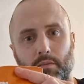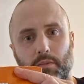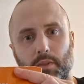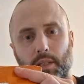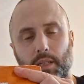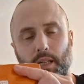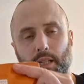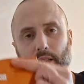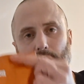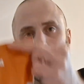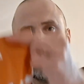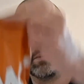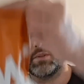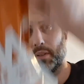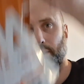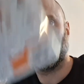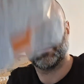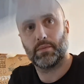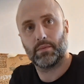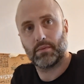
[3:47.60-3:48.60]
and that seems
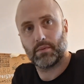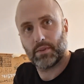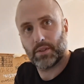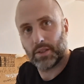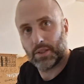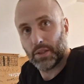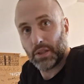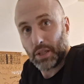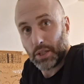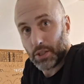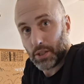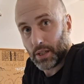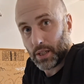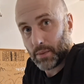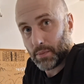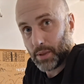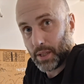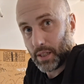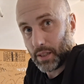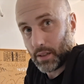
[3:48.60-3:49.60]
to to do the
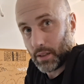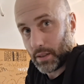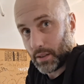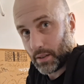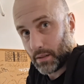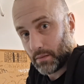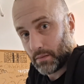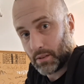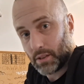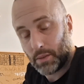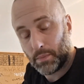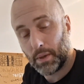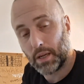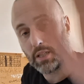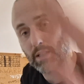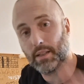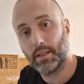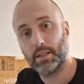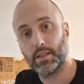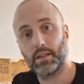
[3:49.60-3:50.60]
trick pretty good,
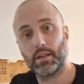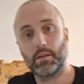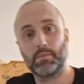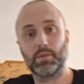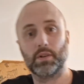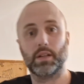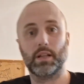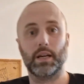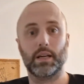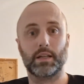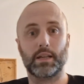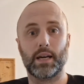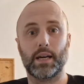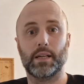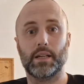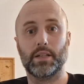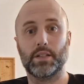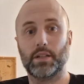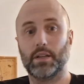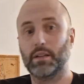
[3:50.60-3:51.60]
especially in terms of like
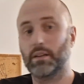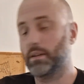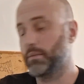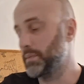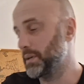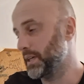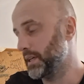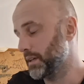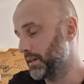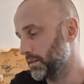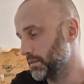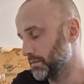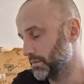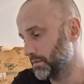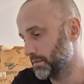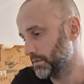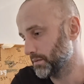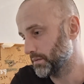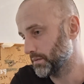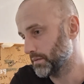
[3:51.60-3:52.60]
energy and libido.
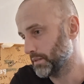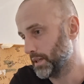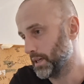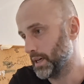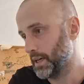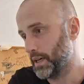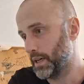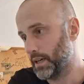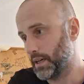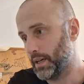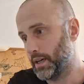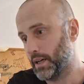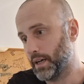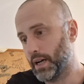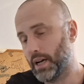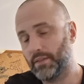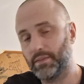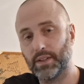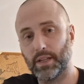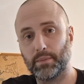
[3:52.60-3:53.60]
Uh,
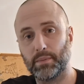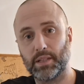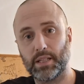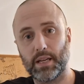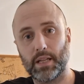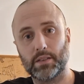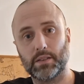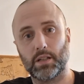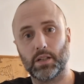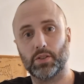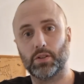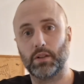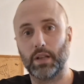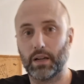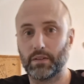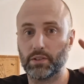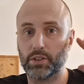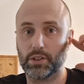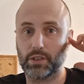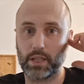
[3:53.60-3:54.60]
I haven't had my testosterone
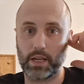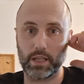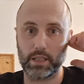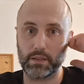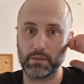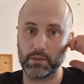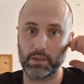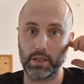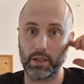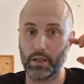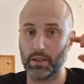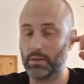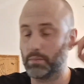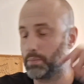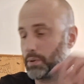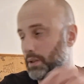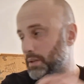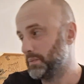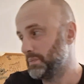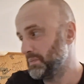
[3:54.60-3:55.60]
levels checked, so I don't know,
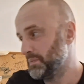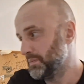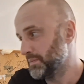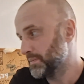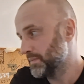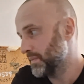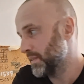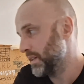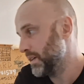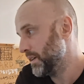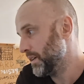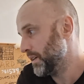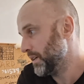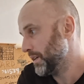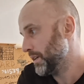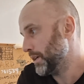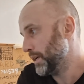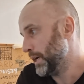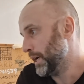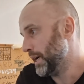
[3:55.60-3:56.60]
but
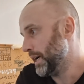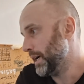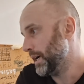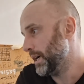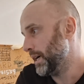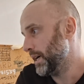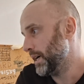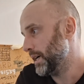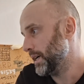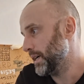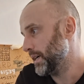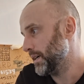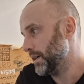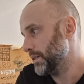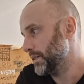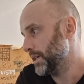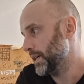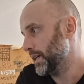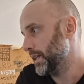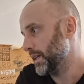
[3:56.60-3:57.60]
uh,
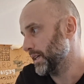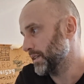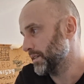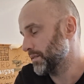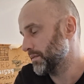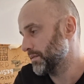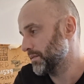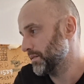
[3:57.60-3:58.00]
and yeah, like